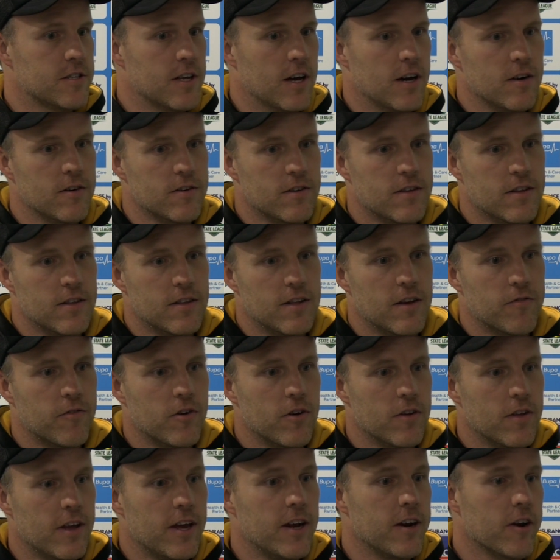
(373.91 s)
They're
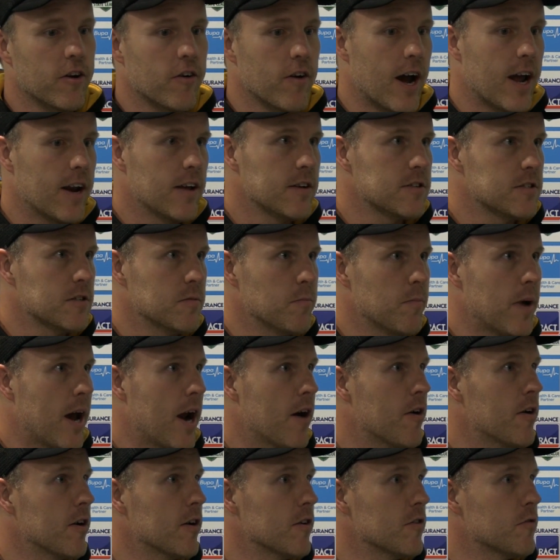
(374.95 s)
integrating some
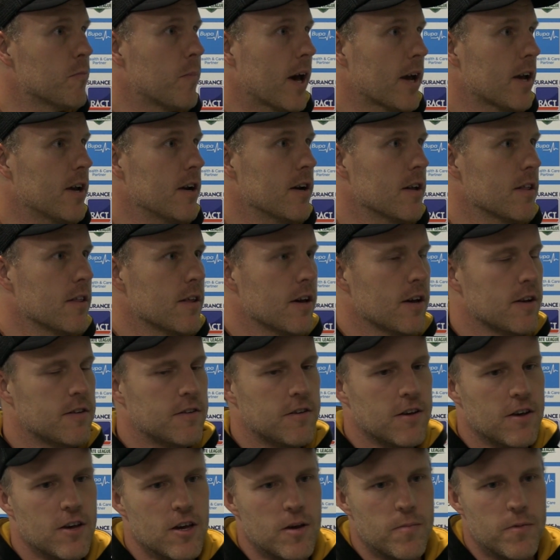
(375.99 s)
Mariners back into their
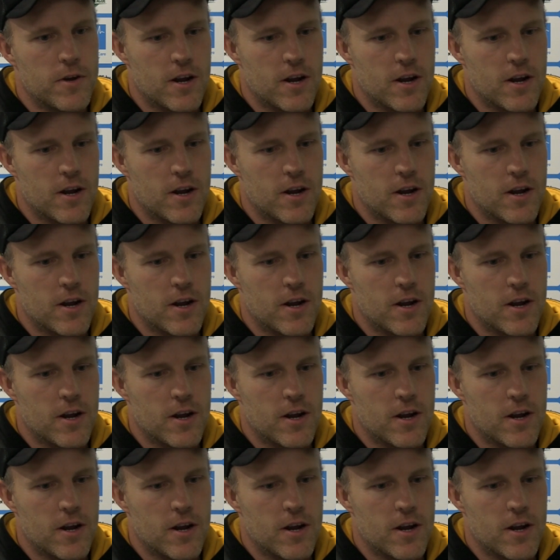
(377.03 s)
team.